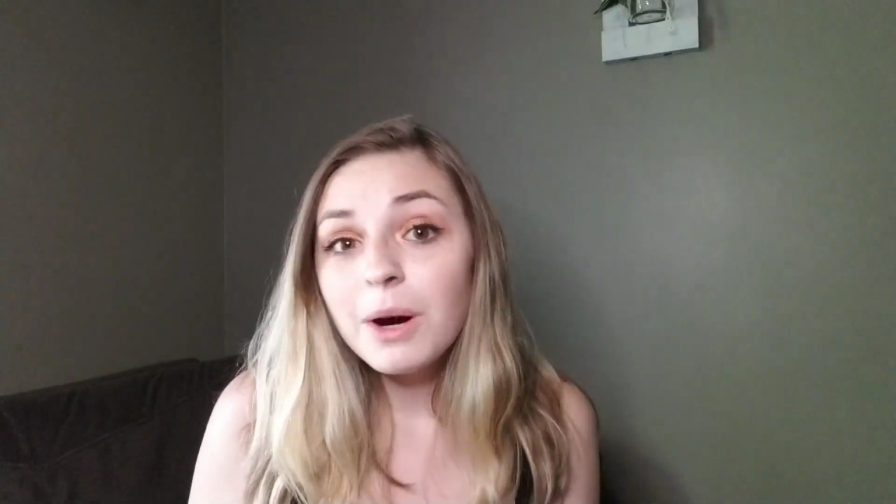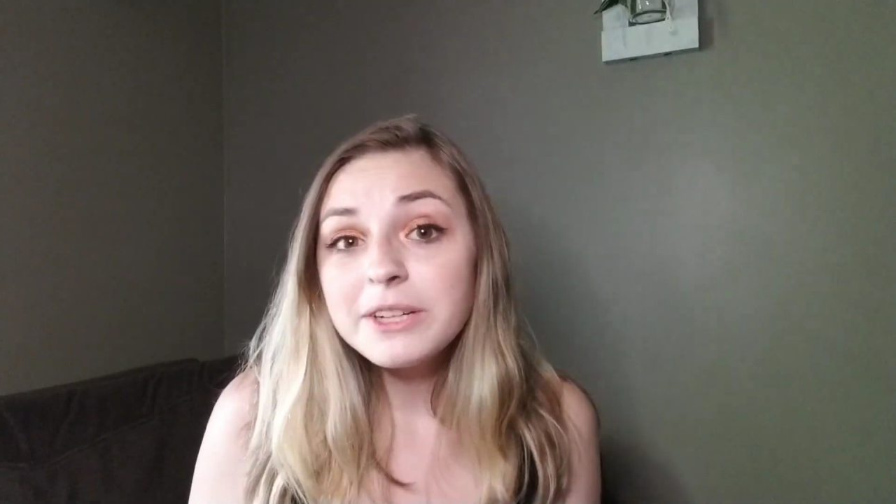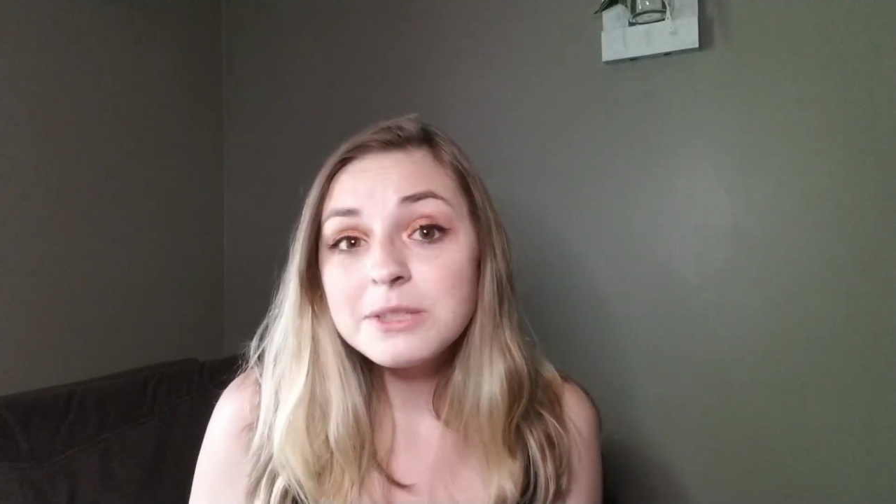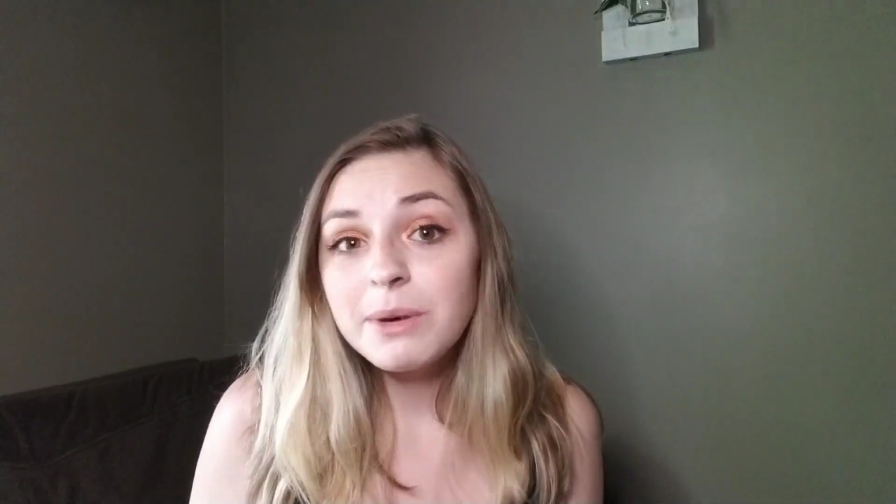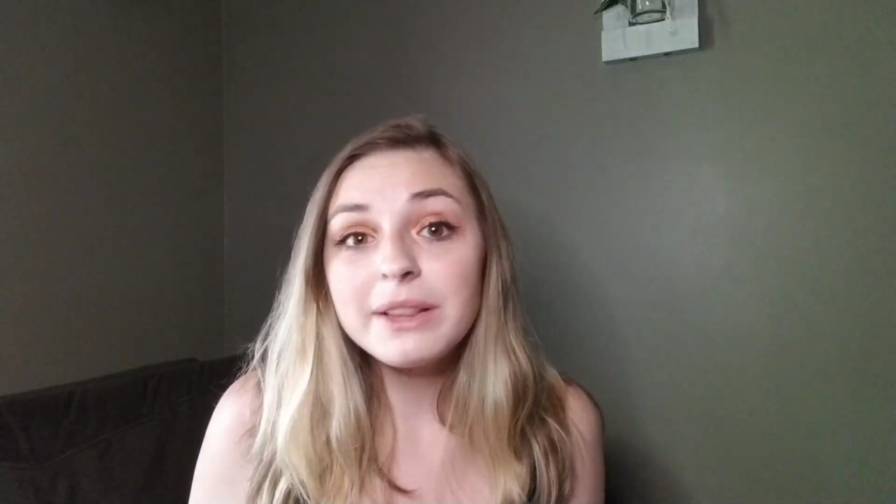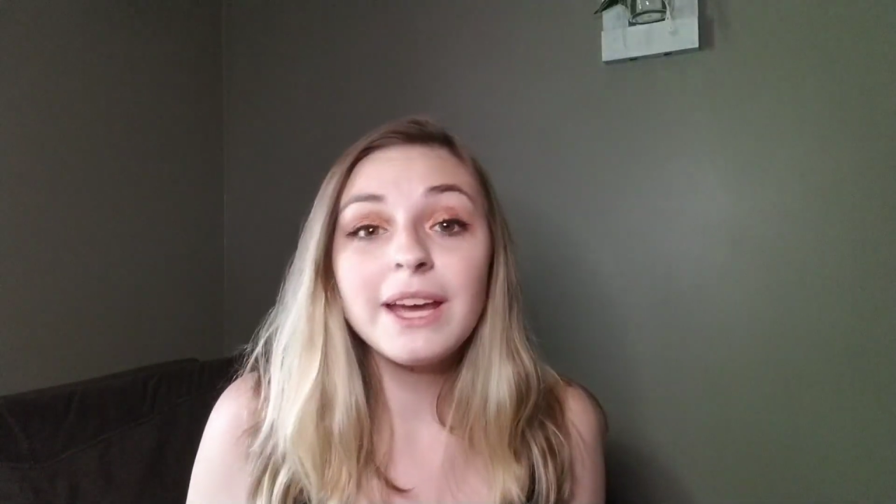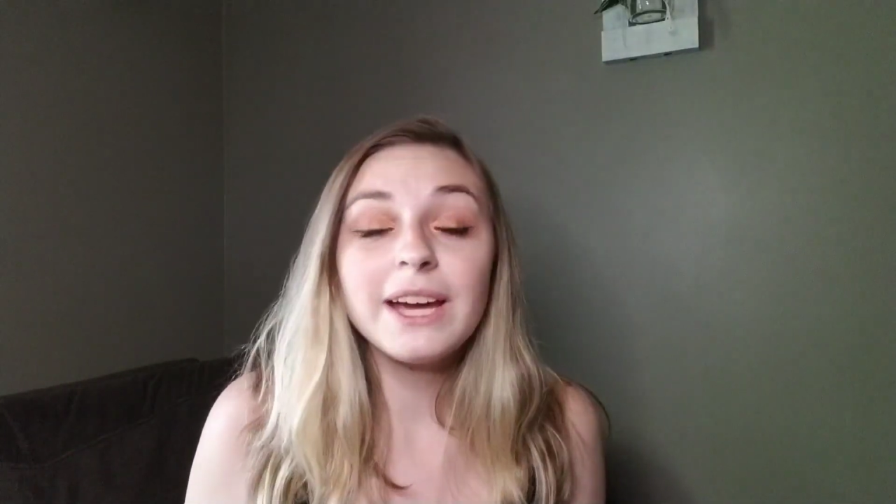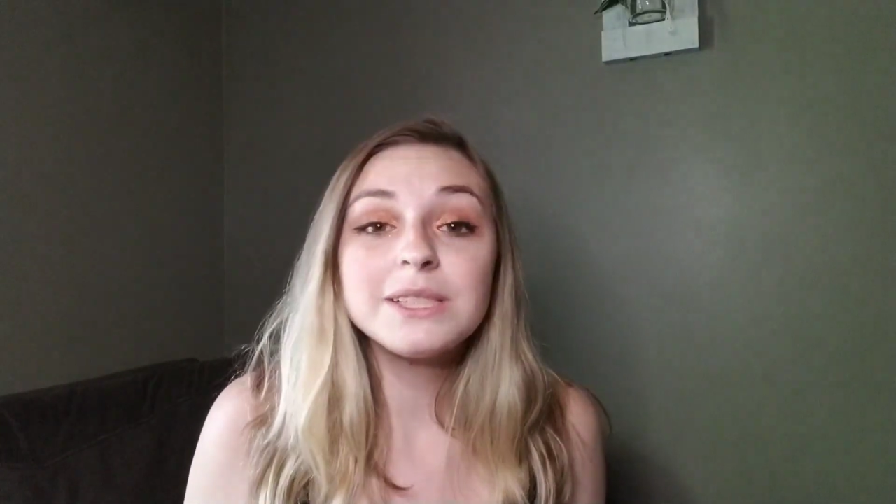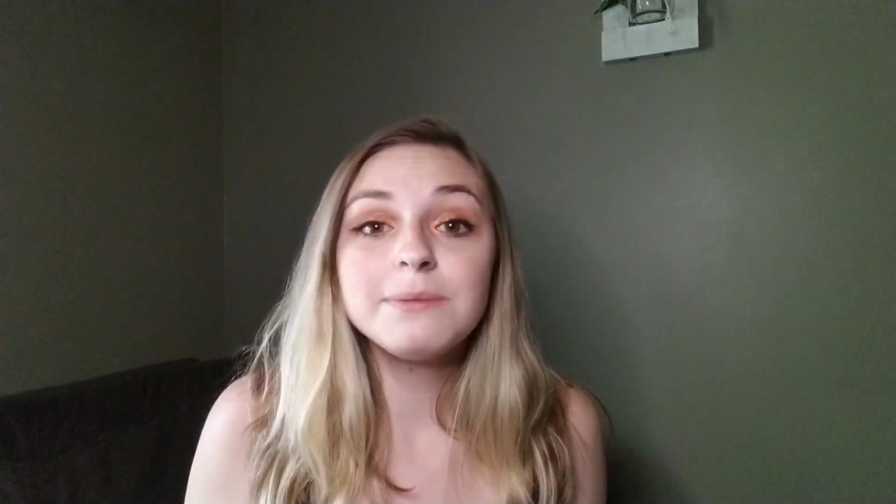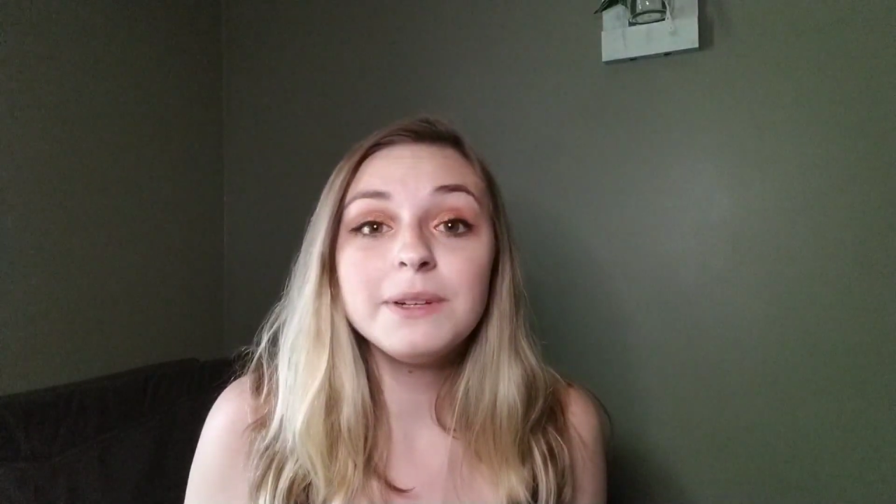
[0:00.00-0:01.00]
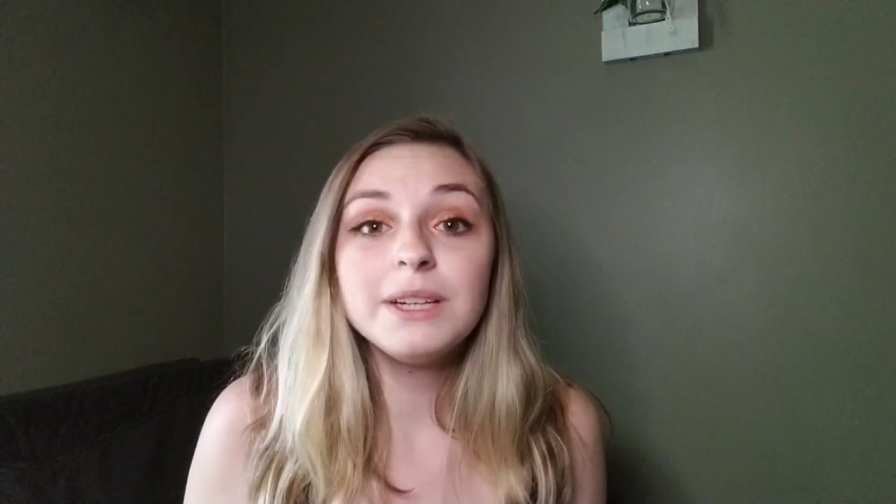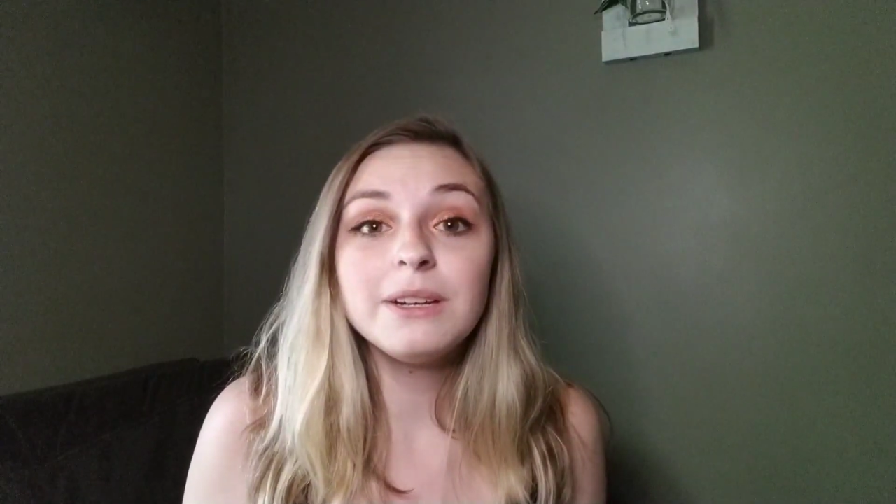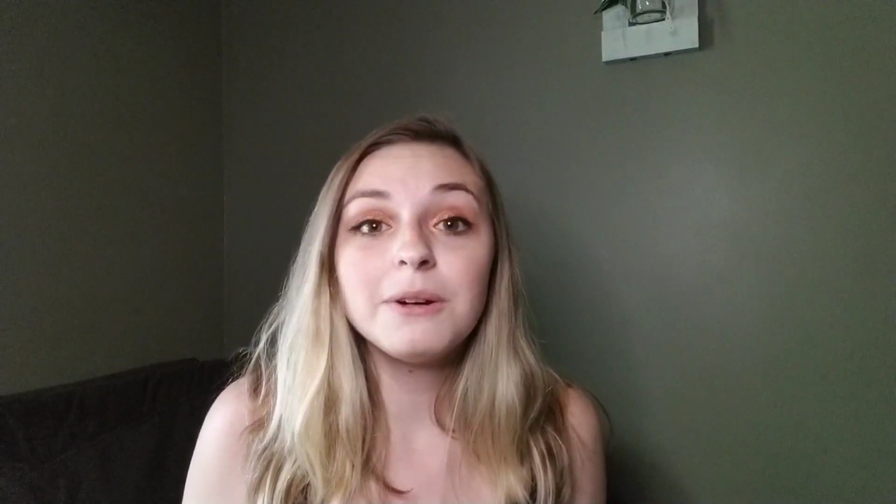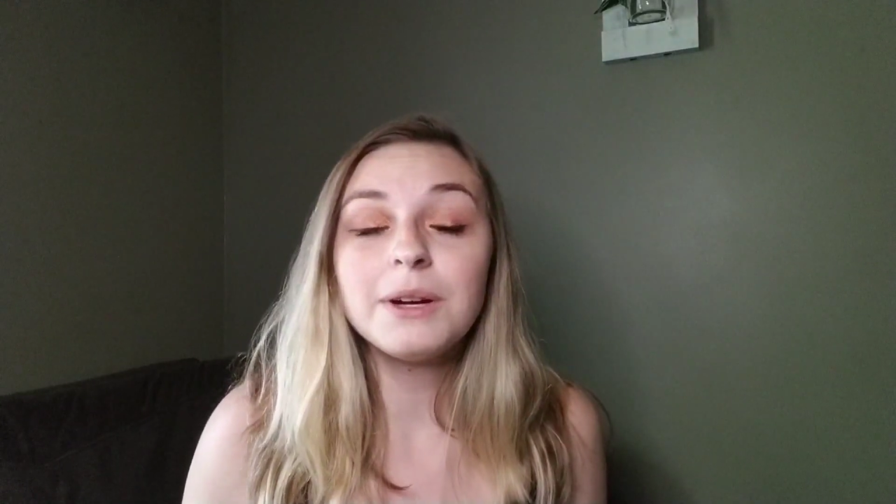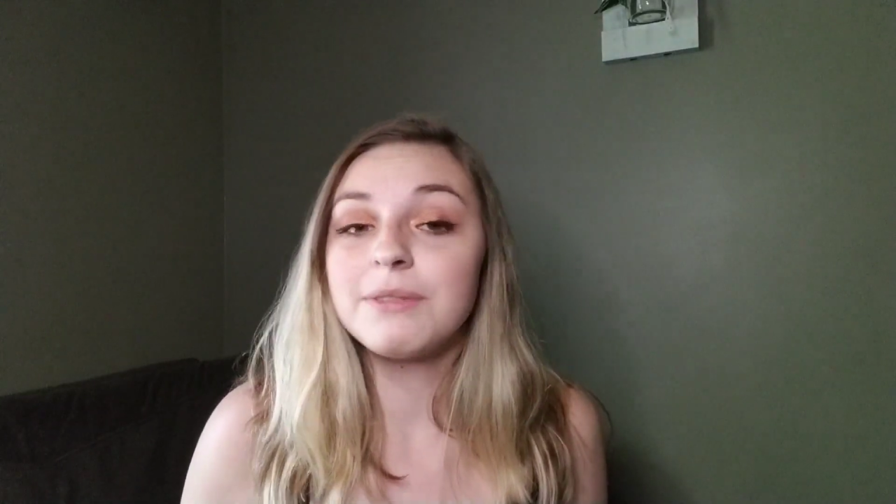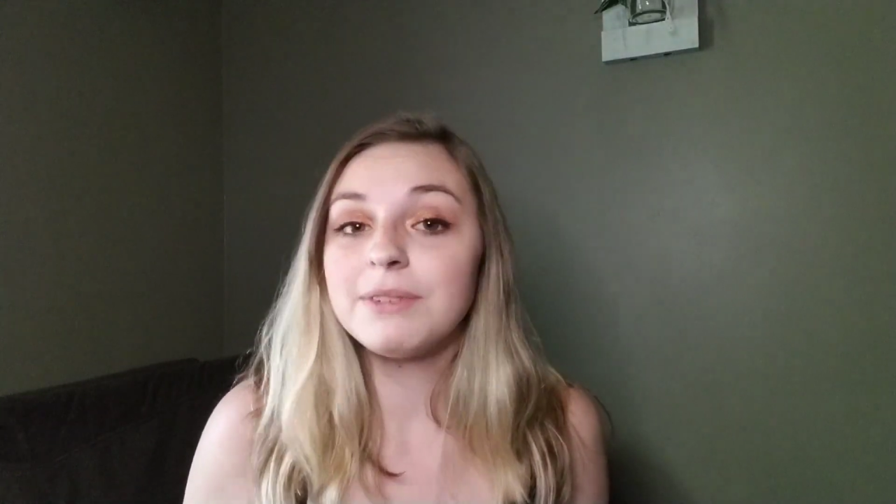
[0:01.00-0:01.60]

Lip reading: watched my last video, if